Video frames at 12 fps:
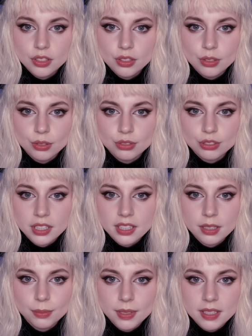Don't try
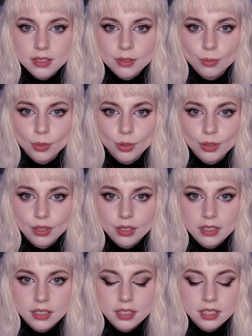to be smooth.
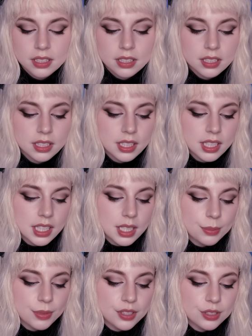I
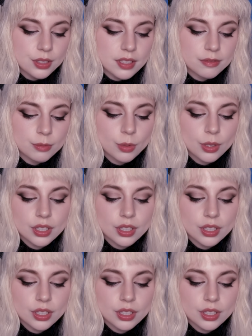bet you have more